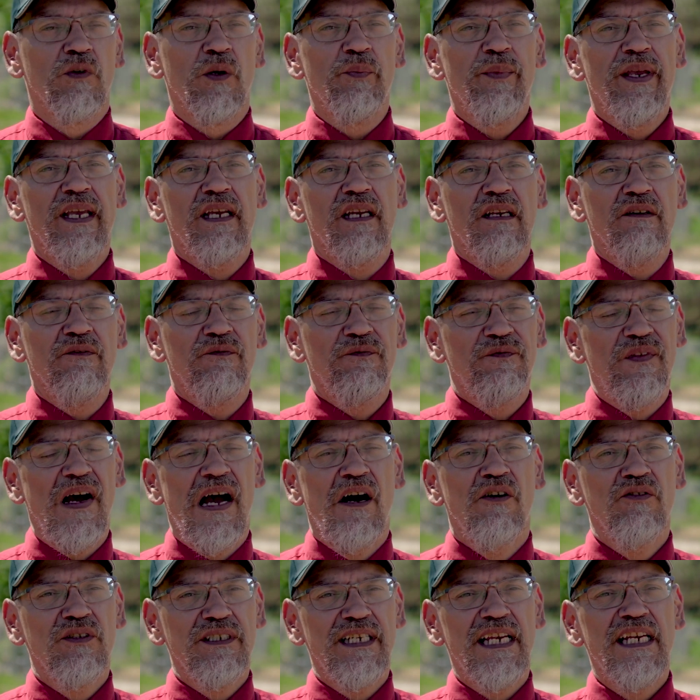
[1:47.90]
We're making
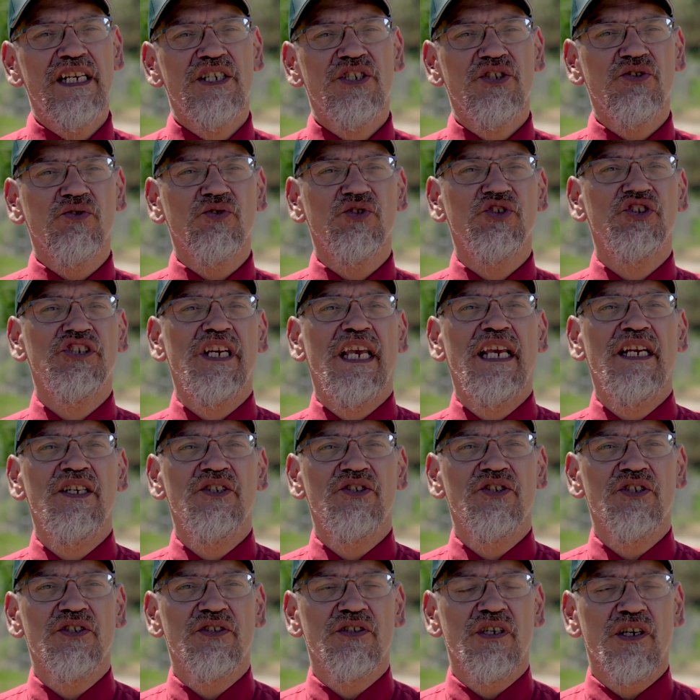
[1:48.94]
foundational
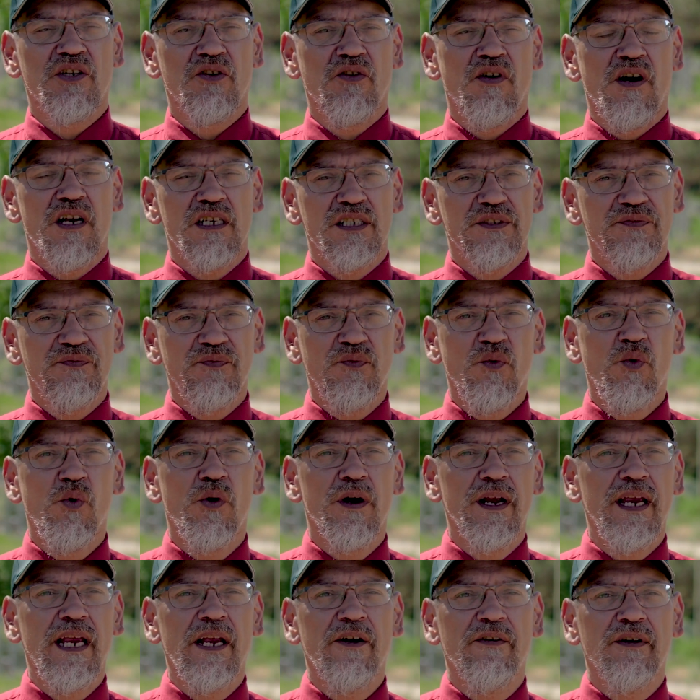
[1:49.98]
changes across
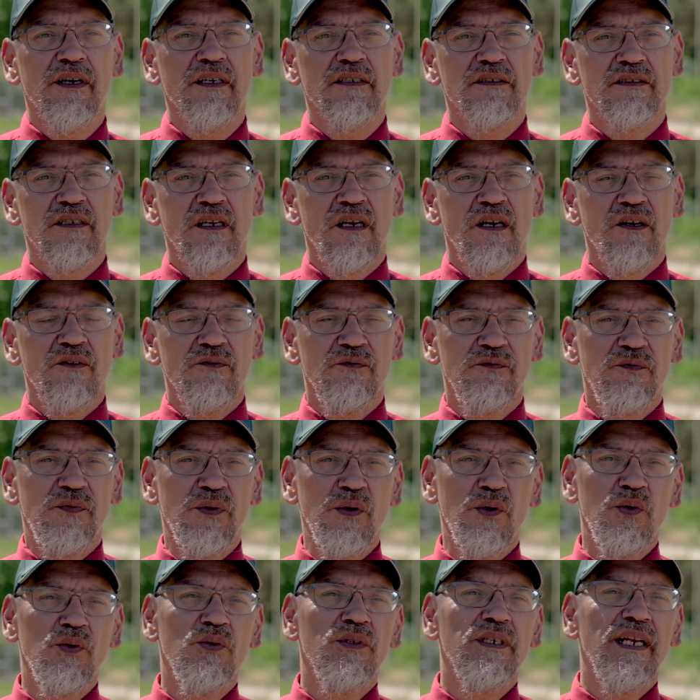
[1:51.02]
four areas:
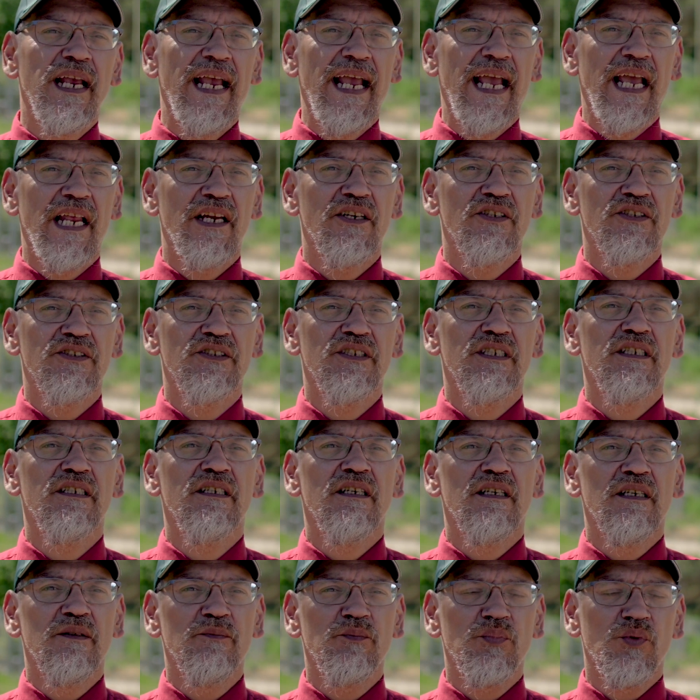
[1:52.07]
food, energy,
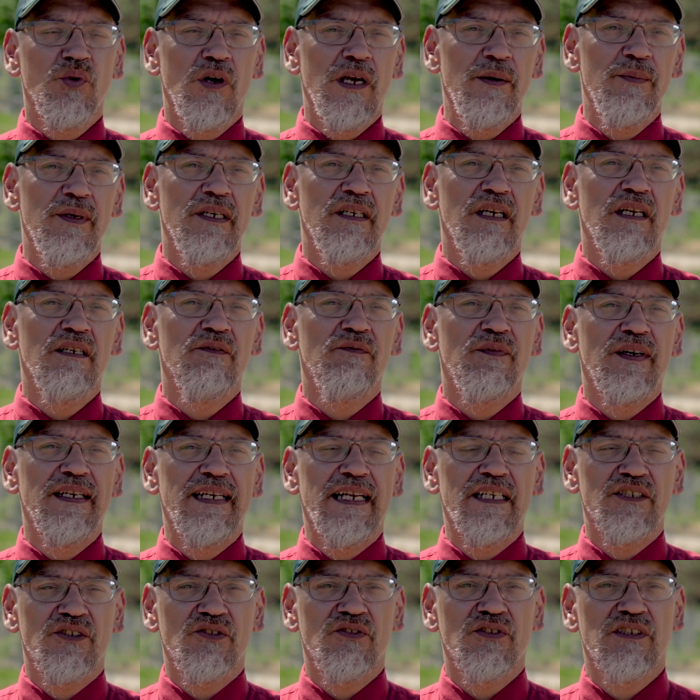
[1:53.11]
employment, and
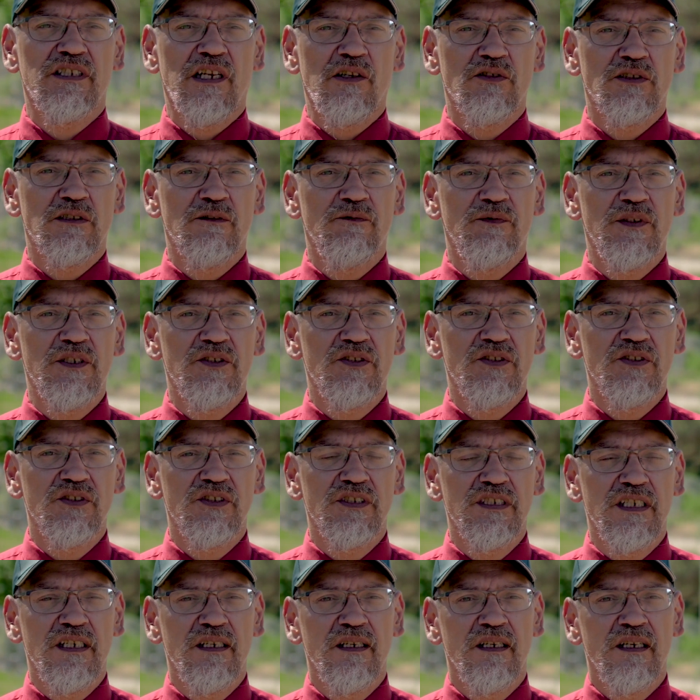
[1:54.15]
financial
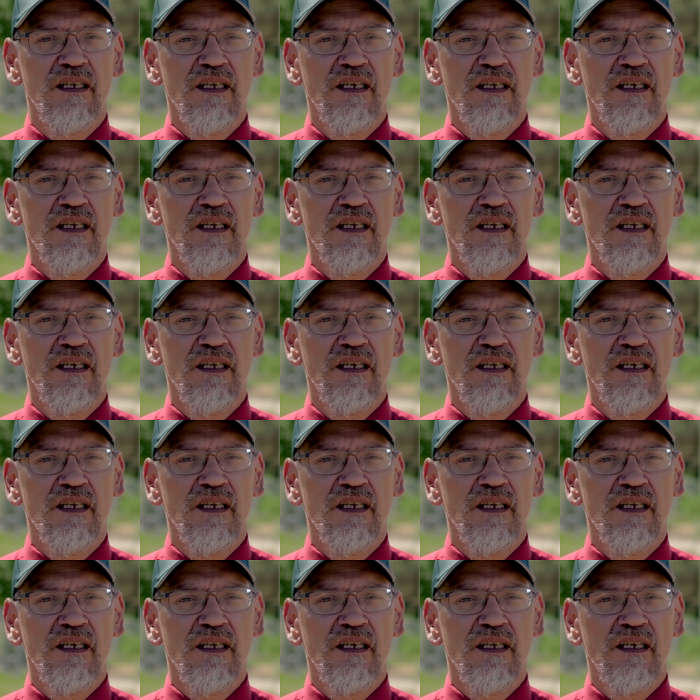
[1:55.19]
self-sufficiency.